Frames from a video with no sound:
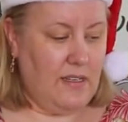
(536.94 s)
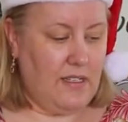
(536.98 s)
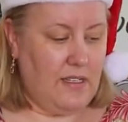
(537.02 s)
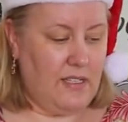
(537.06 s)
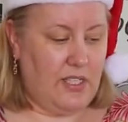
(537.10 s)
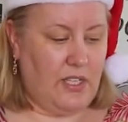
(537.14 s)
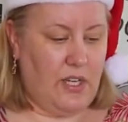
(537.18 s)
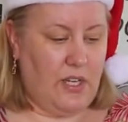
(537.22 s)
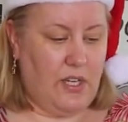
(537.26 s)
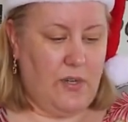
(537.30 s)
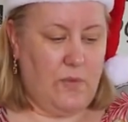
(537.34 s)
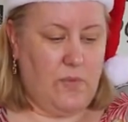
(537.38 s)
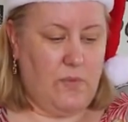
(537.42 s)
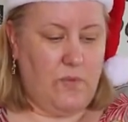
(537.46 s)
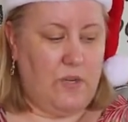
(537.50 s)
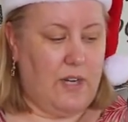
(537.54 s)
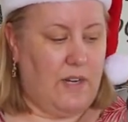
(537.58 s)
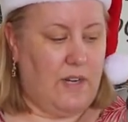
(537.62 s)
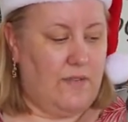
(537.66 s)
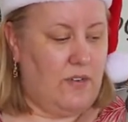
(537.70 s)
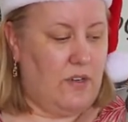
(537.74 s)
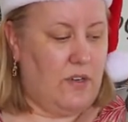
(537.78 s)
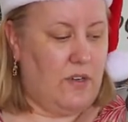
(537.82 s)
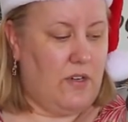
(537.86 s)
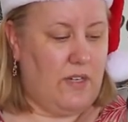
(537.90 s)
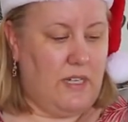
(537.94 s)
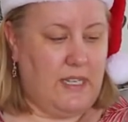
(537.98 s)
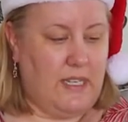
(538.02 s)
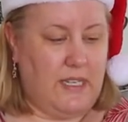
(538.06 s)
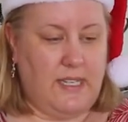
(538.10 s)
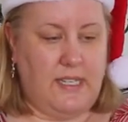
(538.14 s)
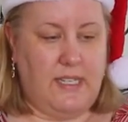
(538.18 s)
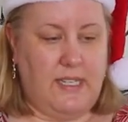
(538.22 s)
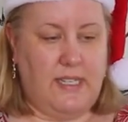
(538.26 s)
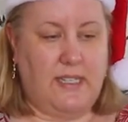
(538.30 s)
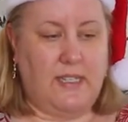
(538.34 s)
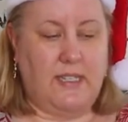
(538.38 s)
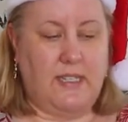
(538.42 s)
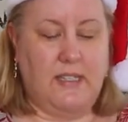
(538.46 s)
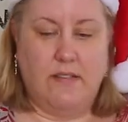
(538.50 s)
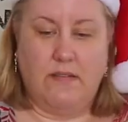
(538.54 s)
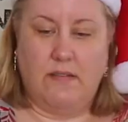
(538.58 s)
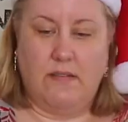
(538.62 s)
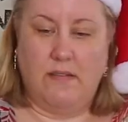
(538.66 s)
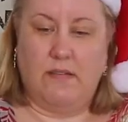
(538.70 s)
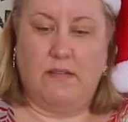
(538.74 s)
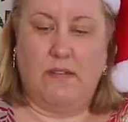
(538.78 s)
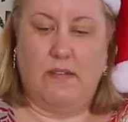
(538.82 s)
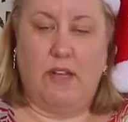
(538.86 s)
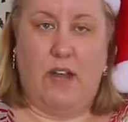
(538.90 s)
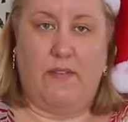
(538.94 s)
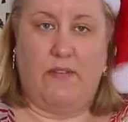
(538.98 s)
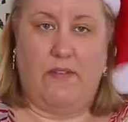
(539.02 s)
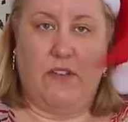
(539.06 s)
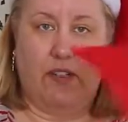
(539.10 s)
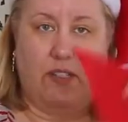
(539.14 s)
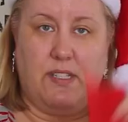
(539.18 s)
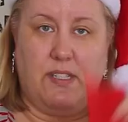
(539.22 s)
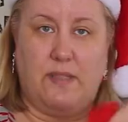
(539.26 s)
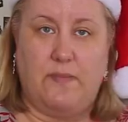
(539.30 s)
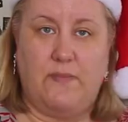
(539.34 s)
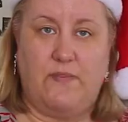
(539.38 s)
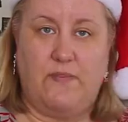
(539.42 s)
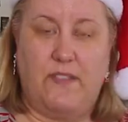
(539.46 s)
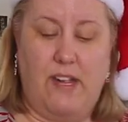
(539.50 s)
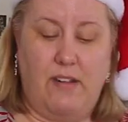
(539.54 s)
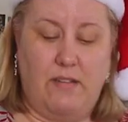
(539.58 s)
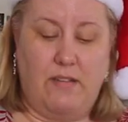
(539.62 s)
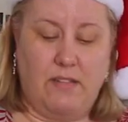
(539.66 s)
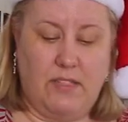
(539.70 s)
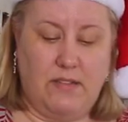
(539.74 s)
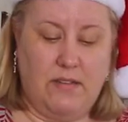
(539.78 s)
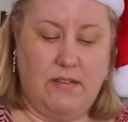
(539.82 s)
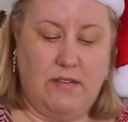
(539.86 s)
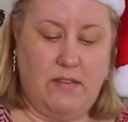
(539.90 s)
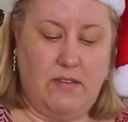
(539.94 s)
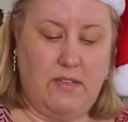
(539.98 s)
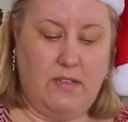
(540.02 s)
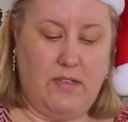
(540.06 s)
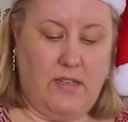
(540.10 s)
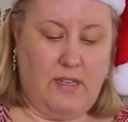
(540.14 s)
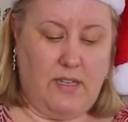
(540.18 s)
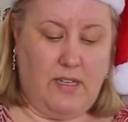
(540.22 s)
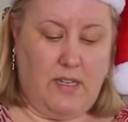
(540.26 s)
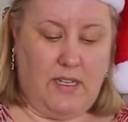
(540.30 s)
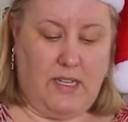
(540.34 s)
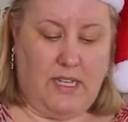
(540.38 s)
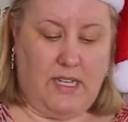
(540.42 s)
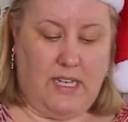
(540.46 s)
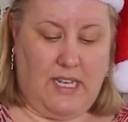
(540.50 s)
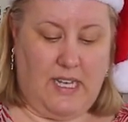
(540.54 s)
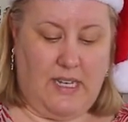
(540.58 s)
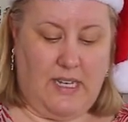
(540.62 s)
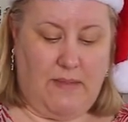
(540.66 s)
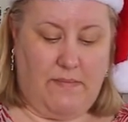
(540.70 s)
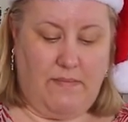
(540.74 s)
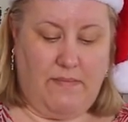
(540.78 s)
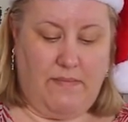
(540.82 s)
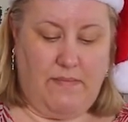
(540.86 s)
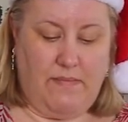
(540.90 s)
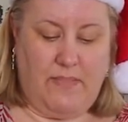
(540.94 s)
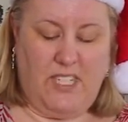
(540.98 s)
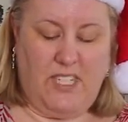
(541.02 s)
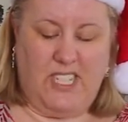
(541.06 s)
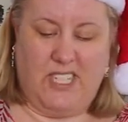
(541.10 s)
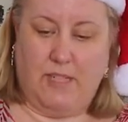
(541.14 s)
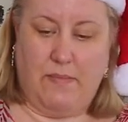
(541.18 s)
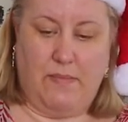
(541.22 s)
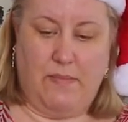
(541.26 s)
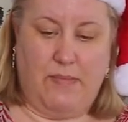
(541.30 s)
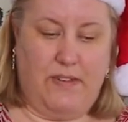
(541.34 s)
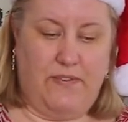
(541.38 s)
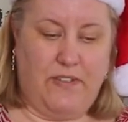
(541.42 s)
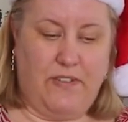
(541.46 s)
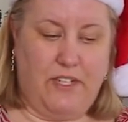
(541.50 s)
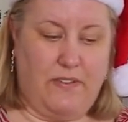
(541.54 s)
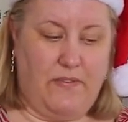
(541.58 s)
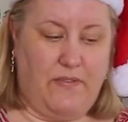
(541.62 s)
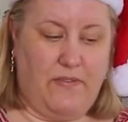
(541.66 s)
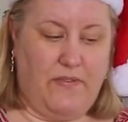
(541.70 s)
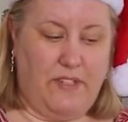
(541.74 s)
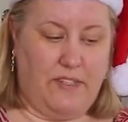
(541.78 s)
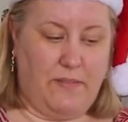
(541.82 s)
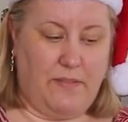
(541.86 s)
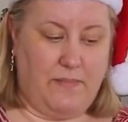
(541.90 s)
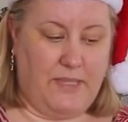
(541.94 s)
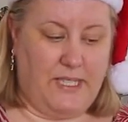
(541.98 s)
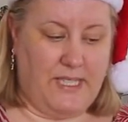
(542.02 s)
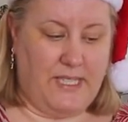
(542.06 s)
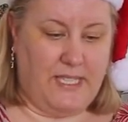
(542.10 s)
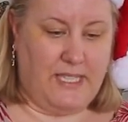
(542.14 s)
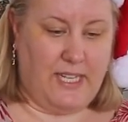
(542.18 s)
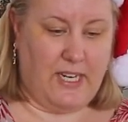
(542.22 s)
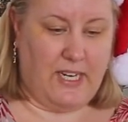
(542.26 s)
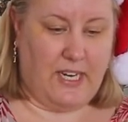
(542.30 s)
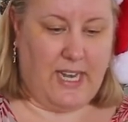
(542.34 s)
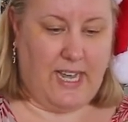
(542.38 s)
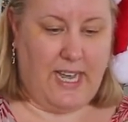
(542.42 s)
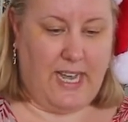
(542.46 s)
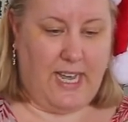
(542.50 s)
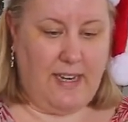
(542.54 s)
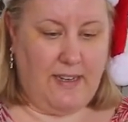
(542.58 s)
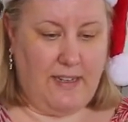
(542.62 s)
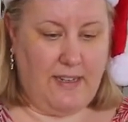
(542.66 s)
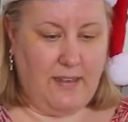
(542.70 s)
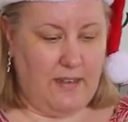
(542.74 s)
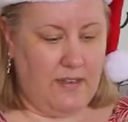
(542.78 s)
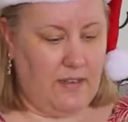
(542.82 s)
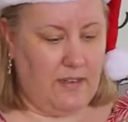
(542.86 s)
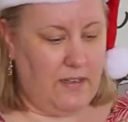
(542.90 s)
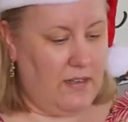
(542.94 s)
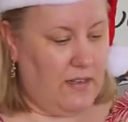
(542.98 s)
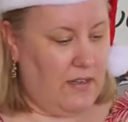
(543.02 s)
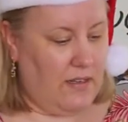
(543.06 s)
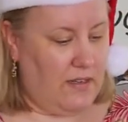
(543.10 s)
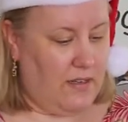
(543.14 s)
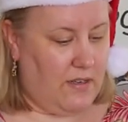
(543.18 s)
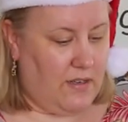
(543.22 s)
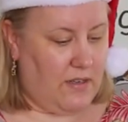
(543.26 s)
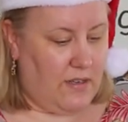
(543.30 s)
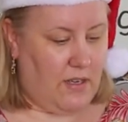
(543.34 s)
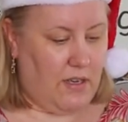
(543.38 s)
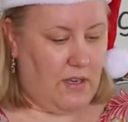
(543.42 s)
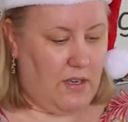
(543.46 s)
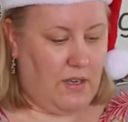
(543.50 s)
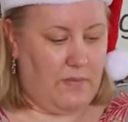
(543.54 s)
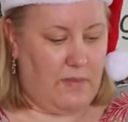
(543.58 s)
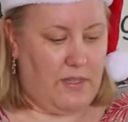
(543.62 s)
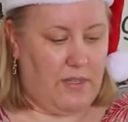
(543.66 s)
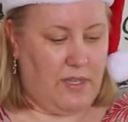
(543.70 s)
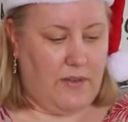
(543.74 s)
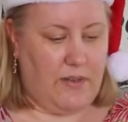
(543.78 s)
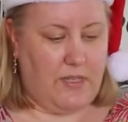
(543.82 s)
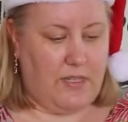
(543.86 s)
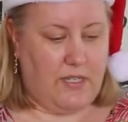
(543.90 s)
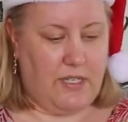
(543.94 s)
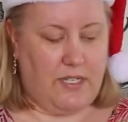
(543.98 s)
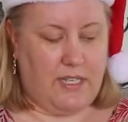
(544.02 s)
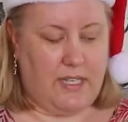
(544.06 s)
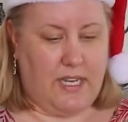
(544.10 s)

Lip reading: So what I've got is, I've got some felt, just some leftover felt bits that I had. I'm going to